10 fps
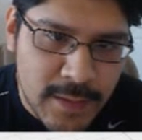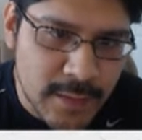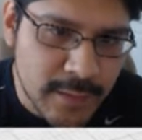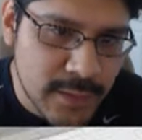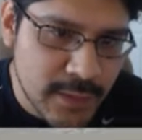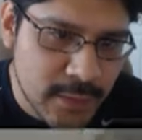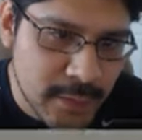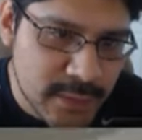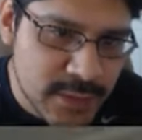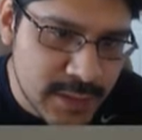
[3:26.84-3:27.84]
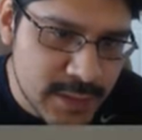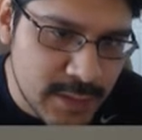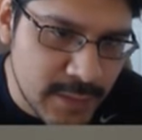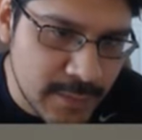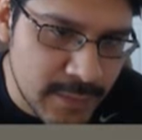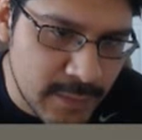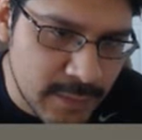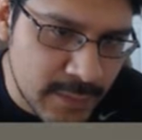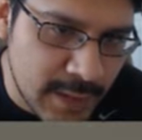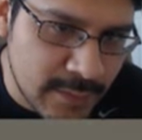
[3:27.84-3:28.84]
is I'm going to do a projection of this
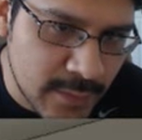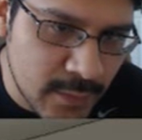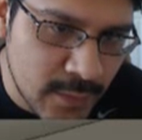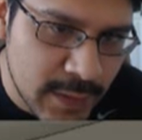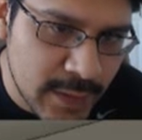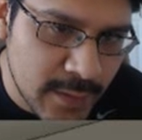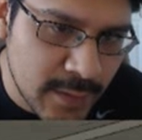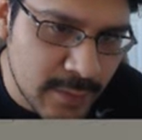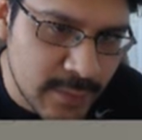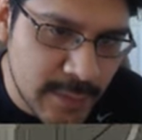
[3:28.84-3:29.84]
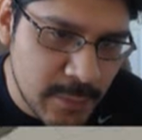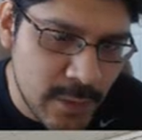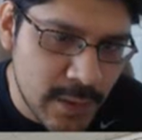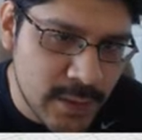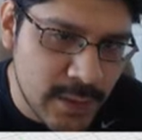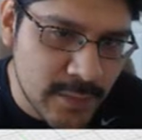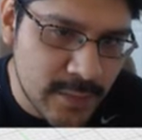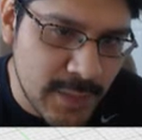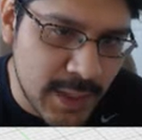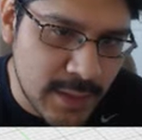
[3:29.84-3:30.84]
sketch. And the goal here is step one is
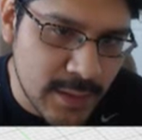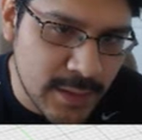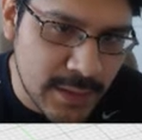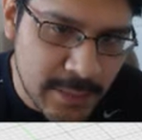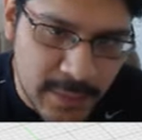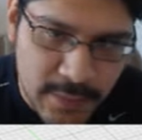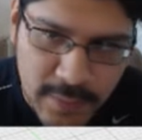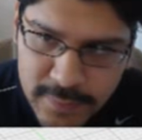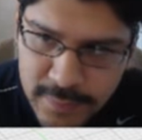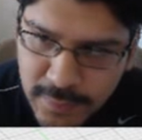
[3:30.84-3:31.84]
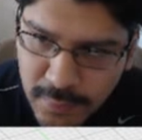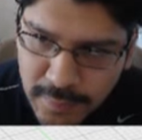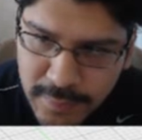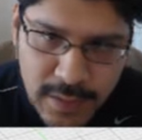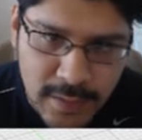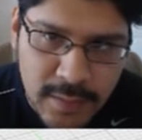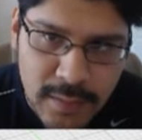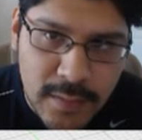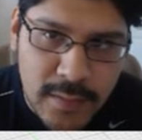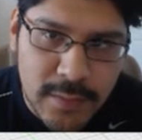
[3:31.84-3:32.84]
to make a lip across this whole thing.
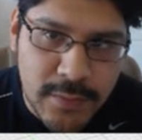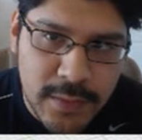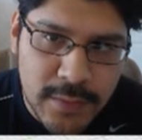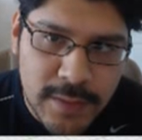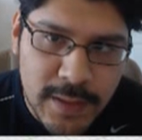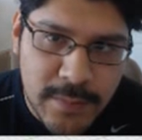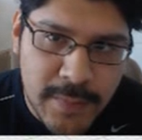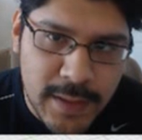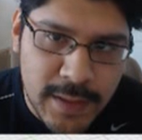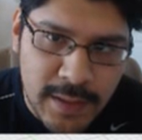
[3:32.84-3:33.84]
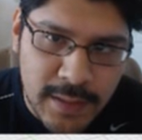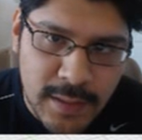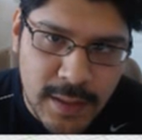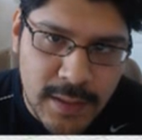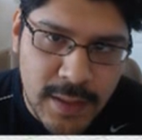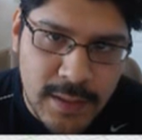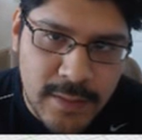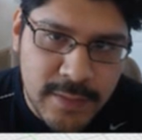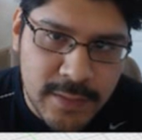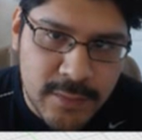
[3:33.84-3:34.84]
So I'm going to do that by any, any
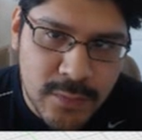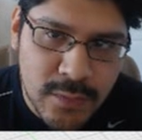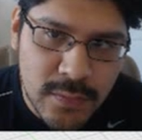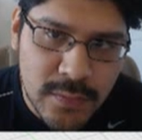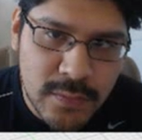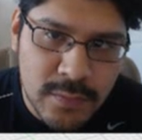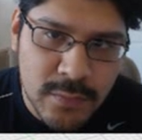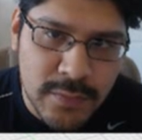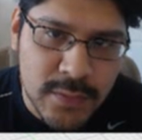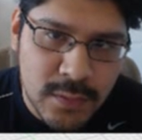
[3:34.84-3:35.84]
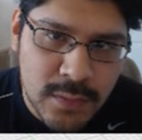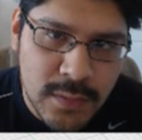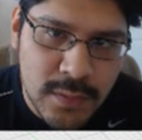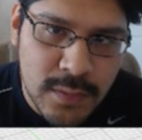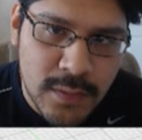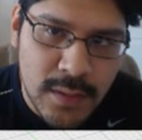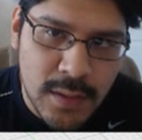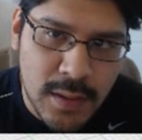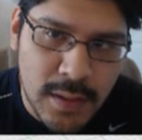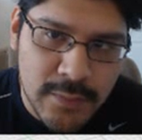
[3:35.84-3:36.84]
sketch tool will do.
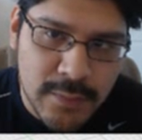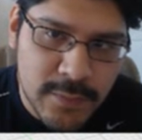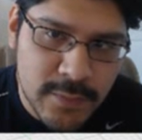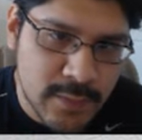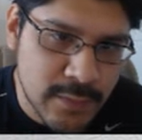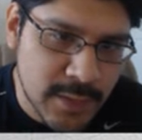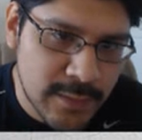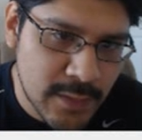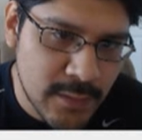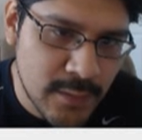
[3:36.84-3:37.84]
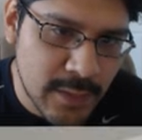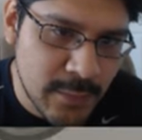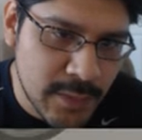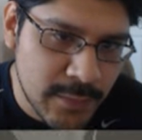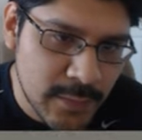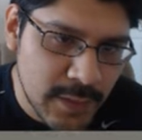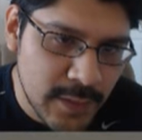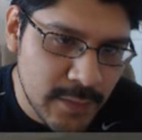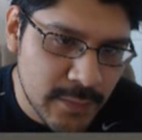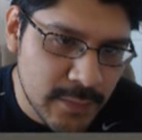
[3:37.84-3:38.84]
Uh, so I'm just going to use a rectangle. And what I'm doing
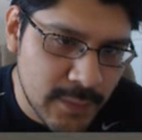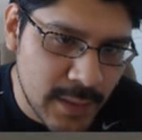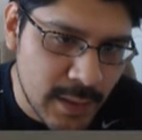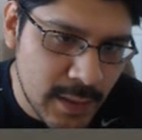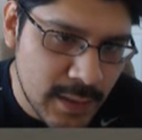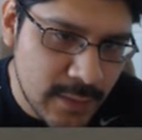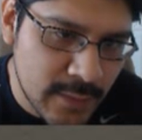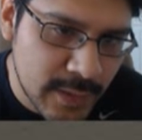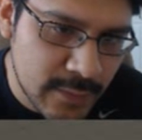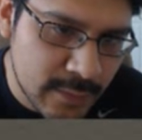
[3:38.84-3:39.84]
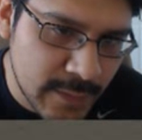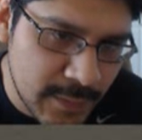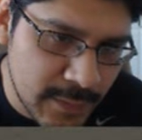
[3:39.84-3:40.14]
here is I'm saying I need to sketch on top